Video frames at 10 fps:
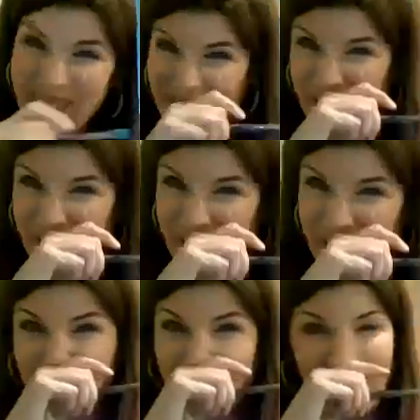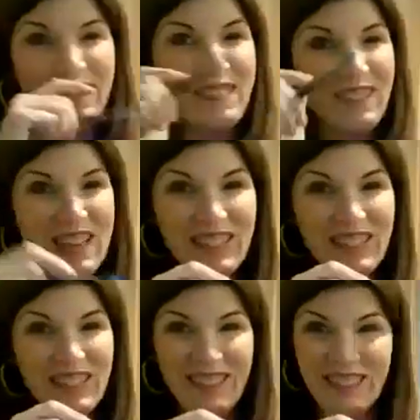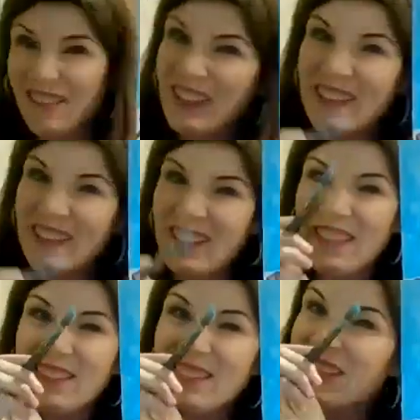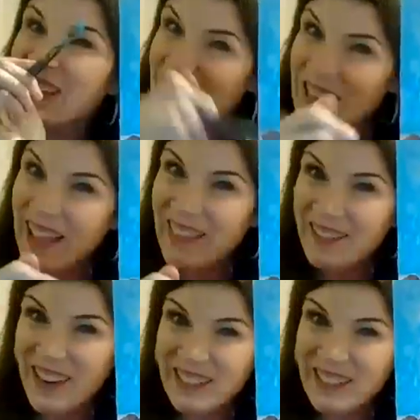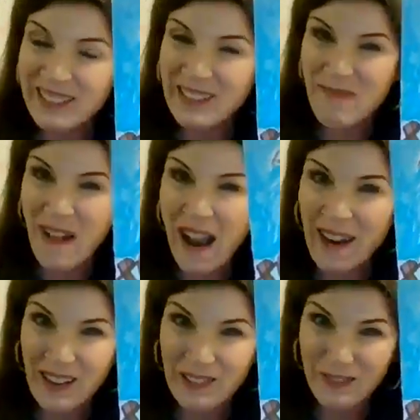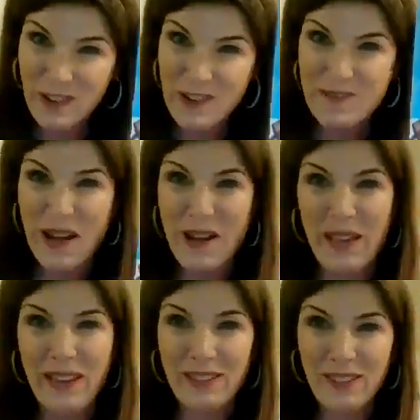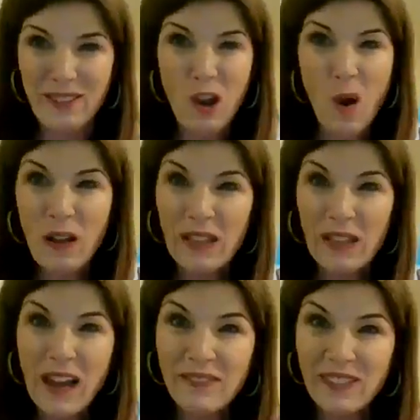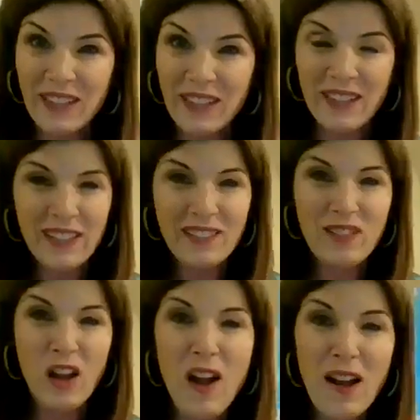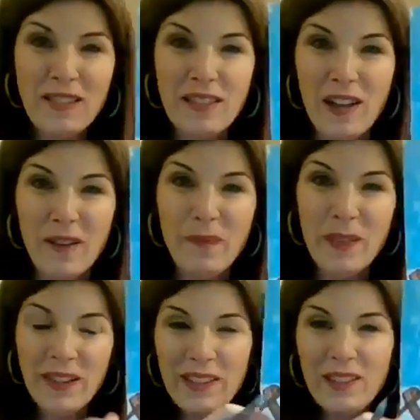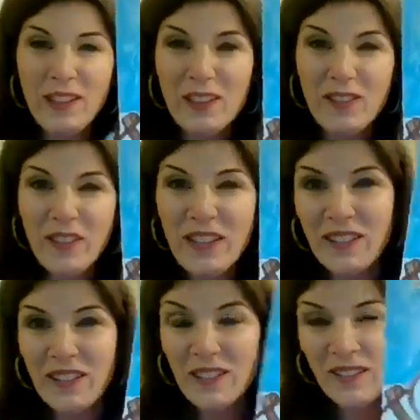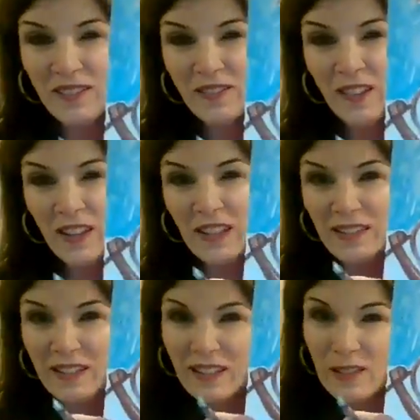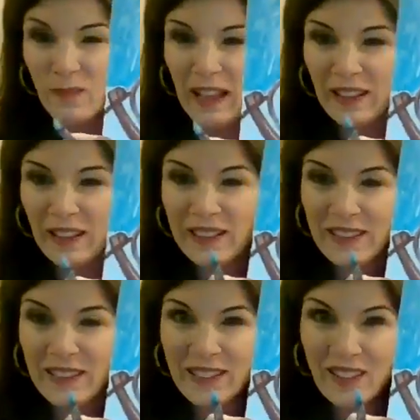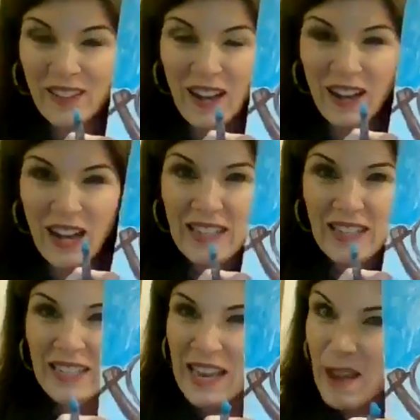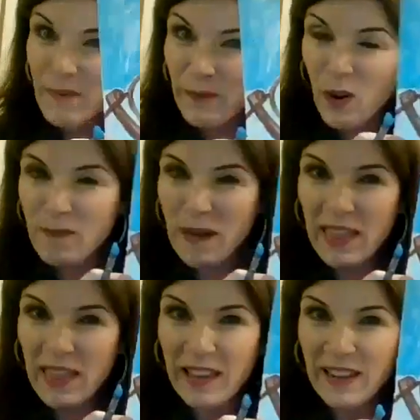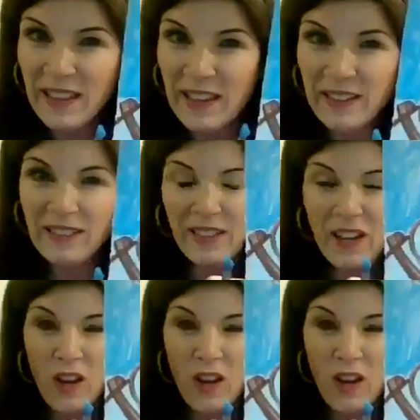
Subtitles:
So this guy's taking a reindeer selfie, and then they're doing another reindeer in the background photo bombing. So clever. This is awesome. Look, this reindeer is funny. He's like smiling. I need a name for him by the end of this.